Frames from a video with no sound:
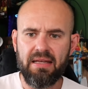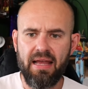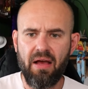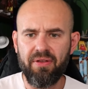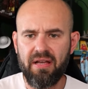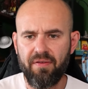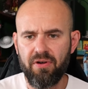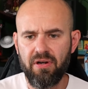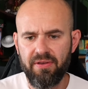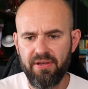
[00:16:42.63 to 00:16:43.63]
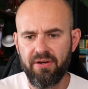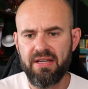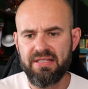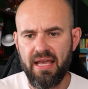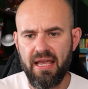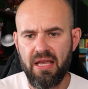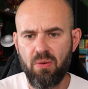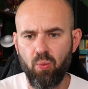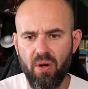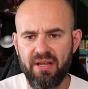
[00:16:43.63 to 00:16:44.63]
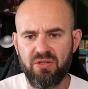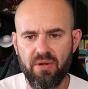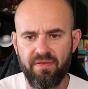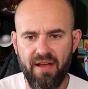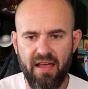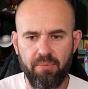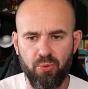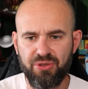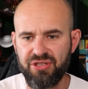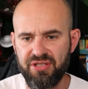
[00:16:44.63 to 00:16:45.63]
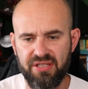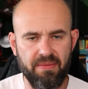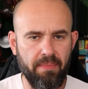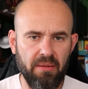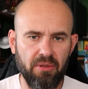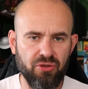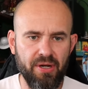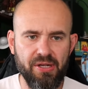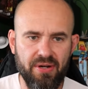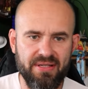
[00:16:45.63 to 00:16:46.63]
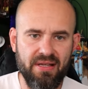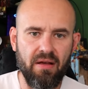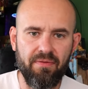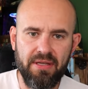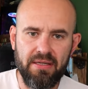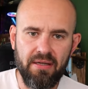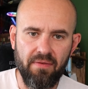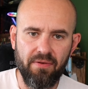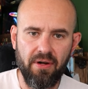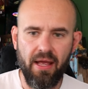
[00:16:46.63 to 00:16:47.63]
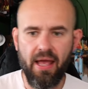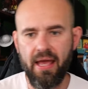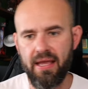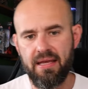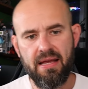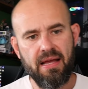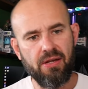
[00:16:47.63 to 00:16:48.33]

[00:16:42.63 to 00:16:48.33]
Now the cover, there is a 1 in 25, which is just a minimal trade dress of the cover A.